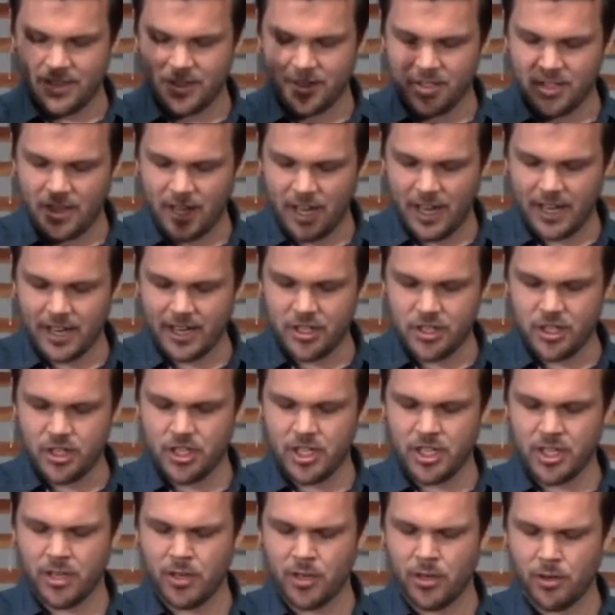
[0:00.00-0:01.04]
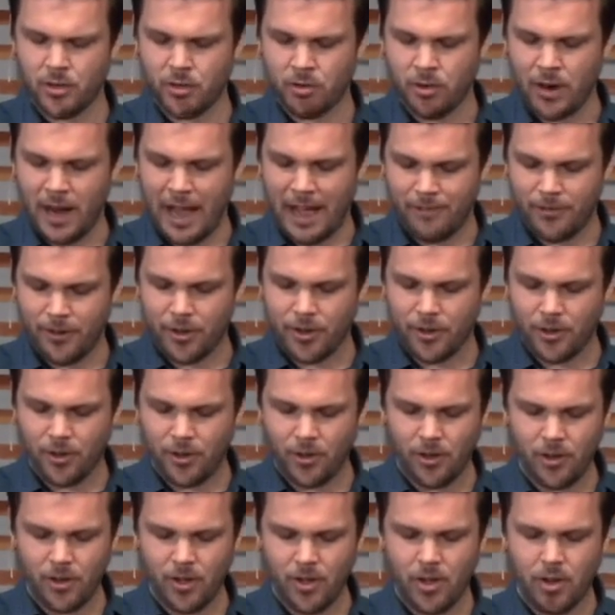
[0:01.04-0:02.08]
not a
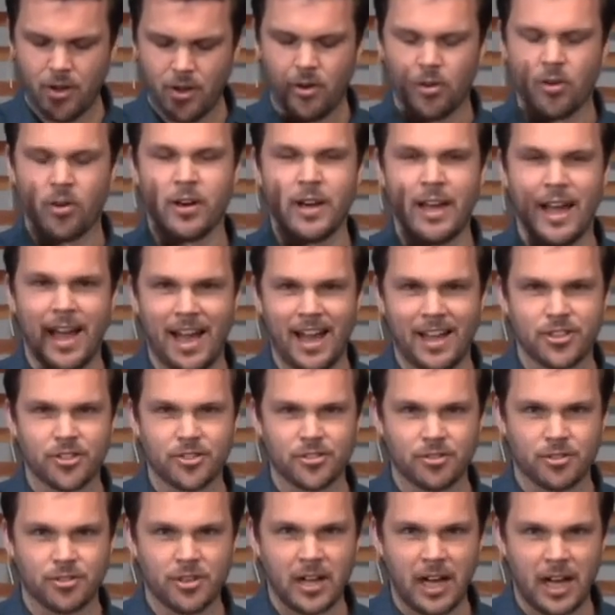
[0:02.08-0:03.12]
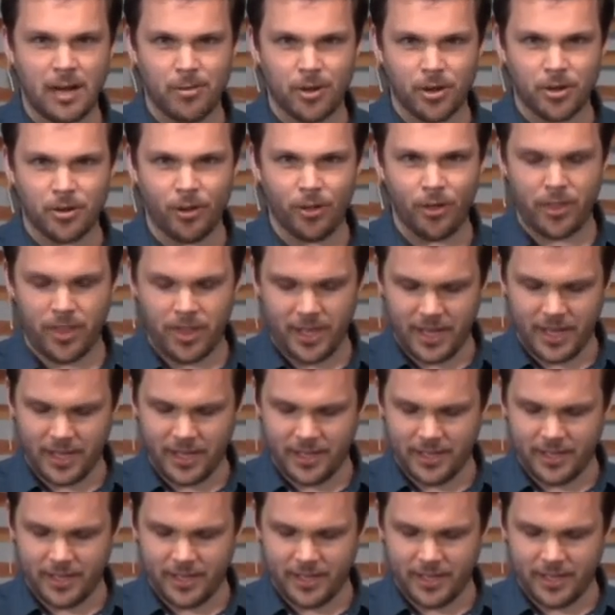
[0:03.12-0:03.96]
geographical or an astronomical thing,